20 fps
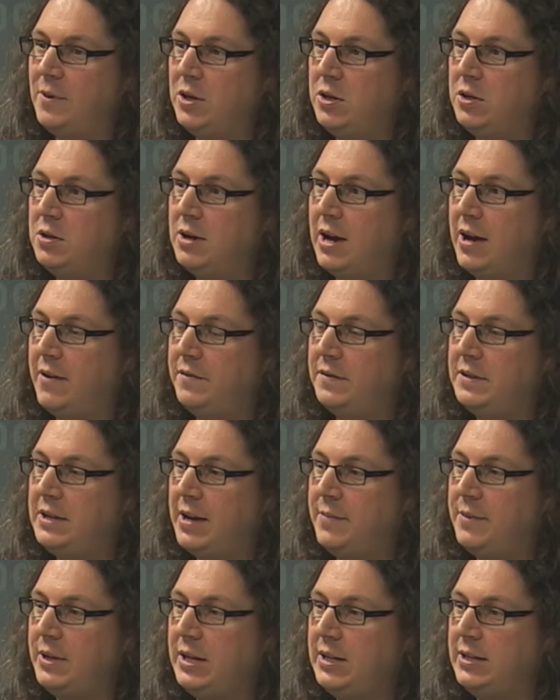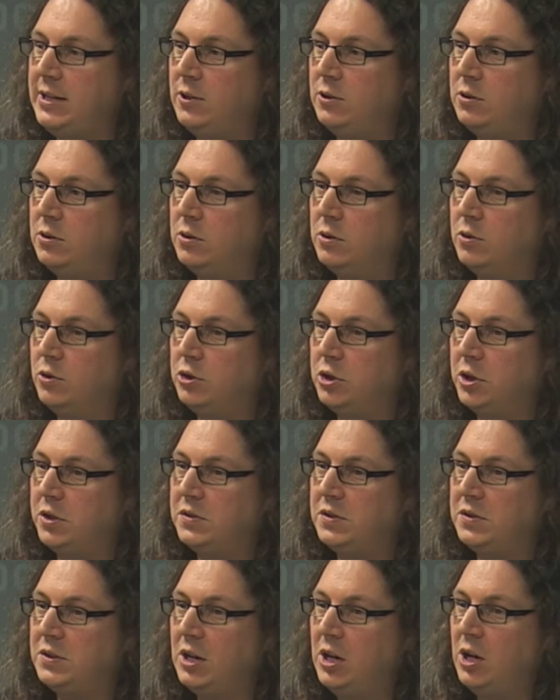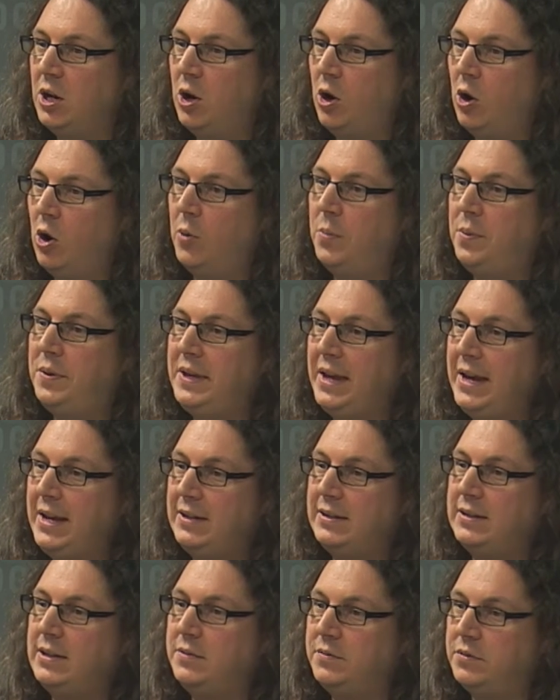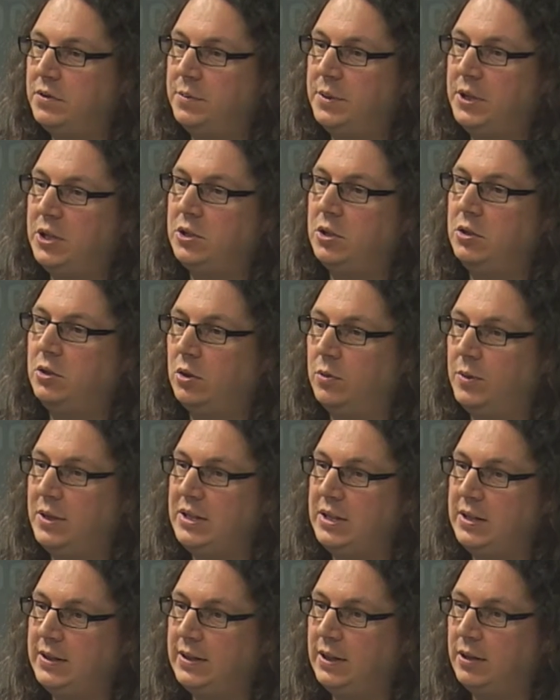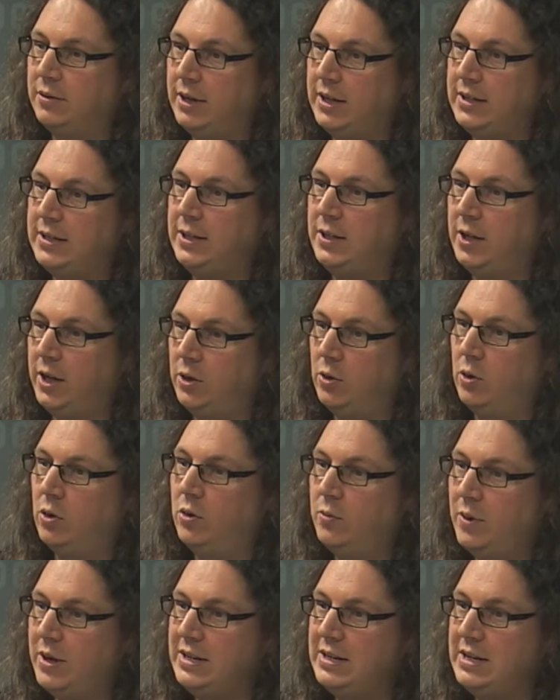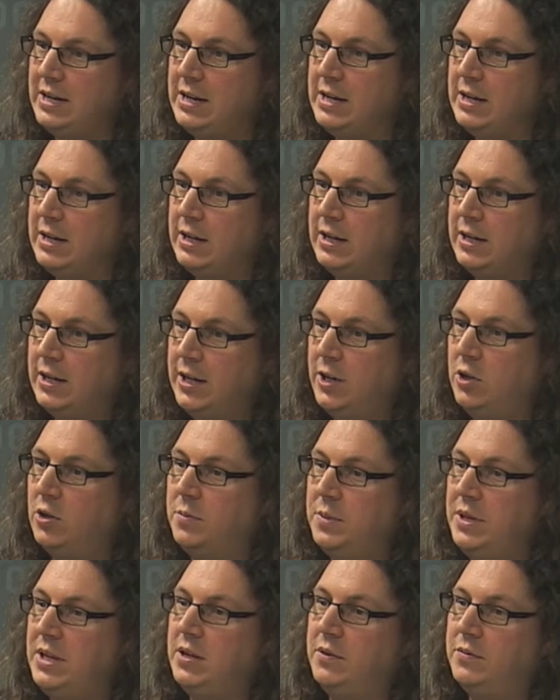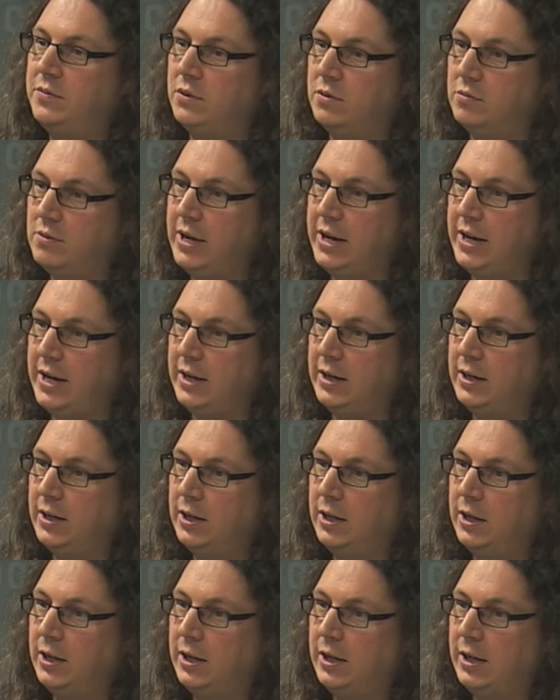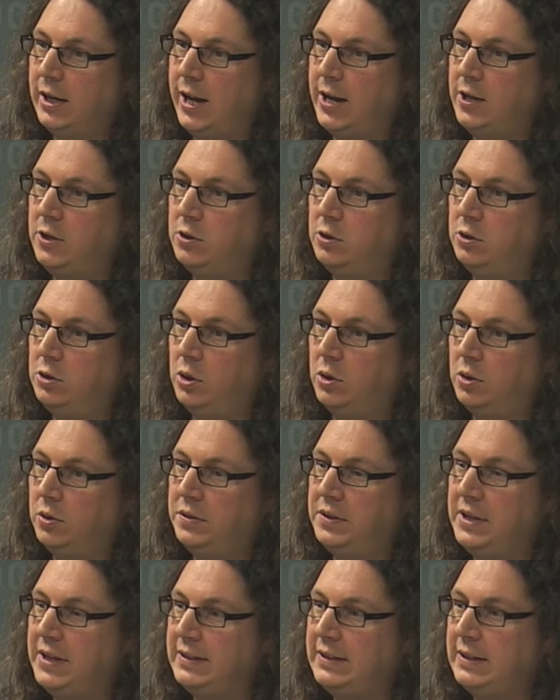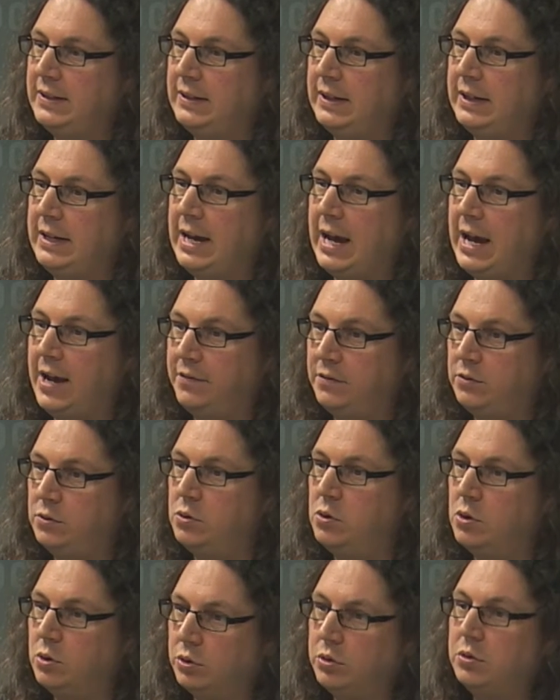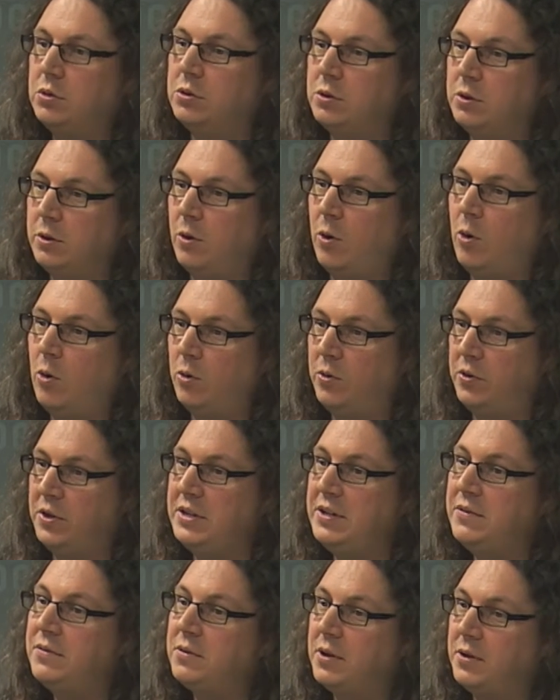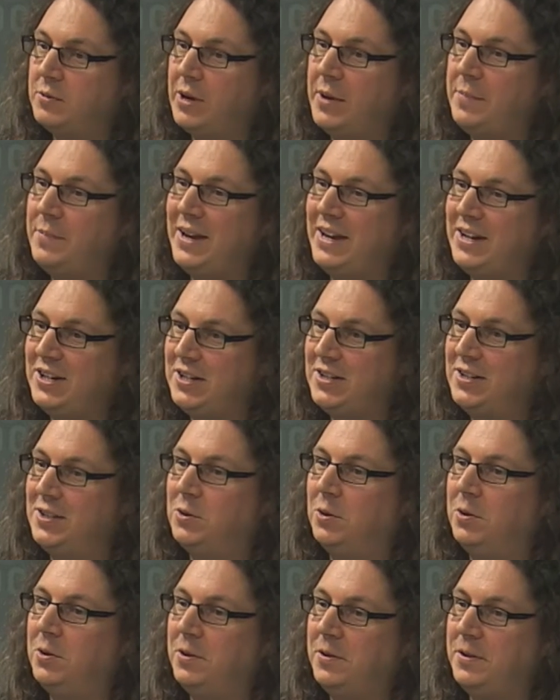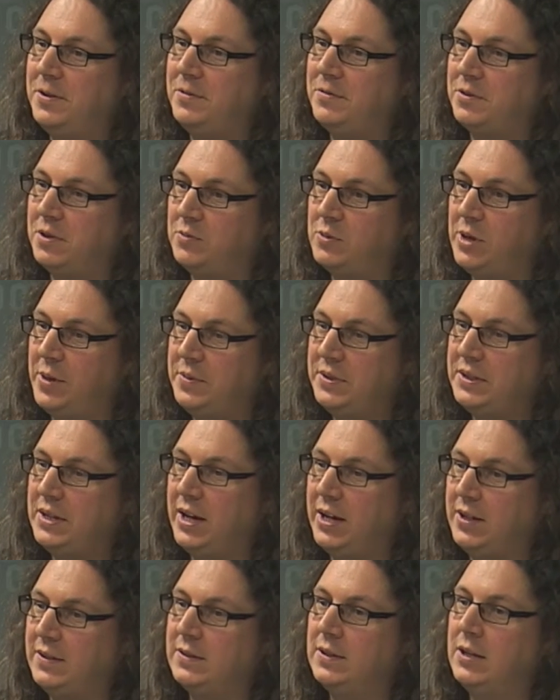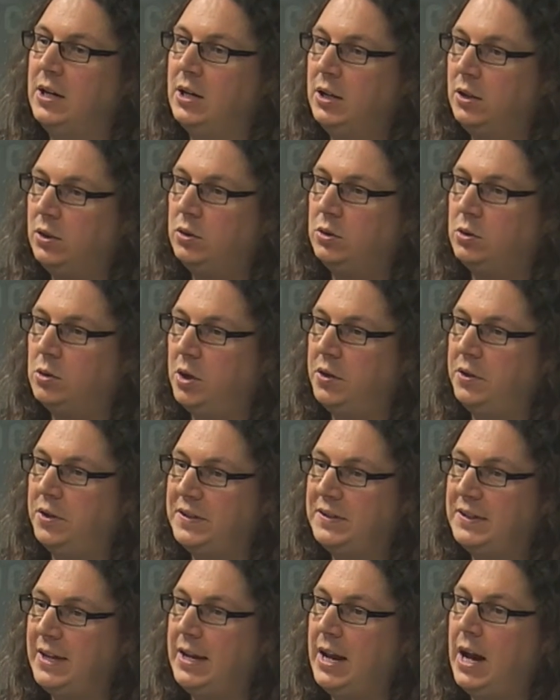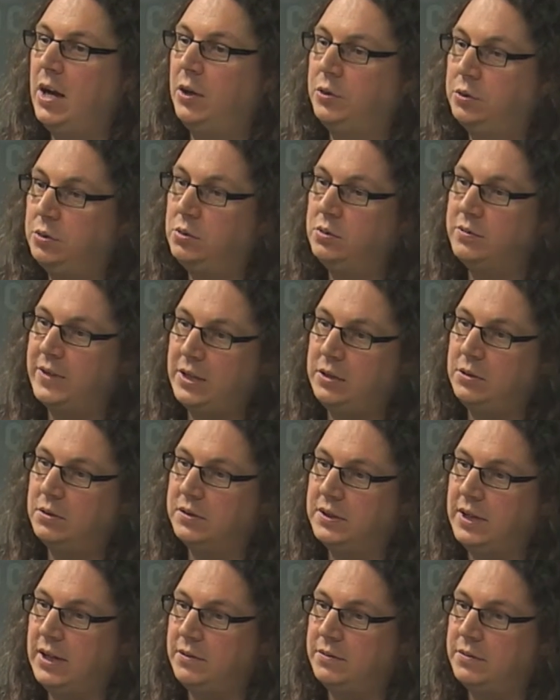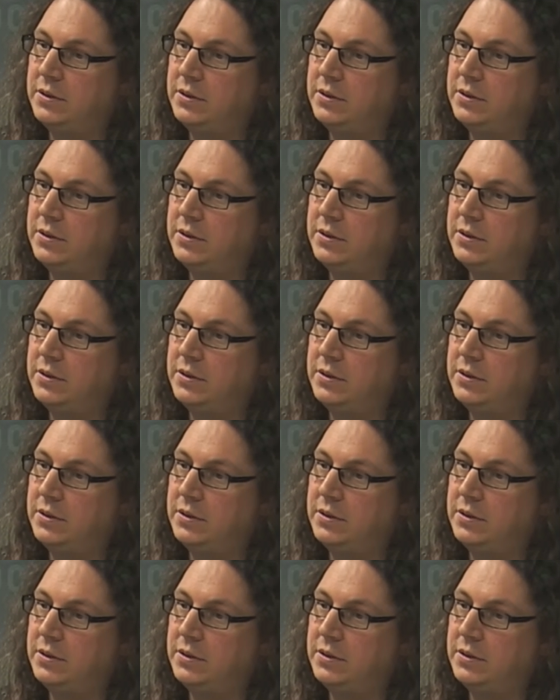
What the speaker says: you have the ability to just obtain the information already integrated and already in a meaningful way, and you don't necessarily have to go through all the different web pages and all the different websites to understand how to do that yourself.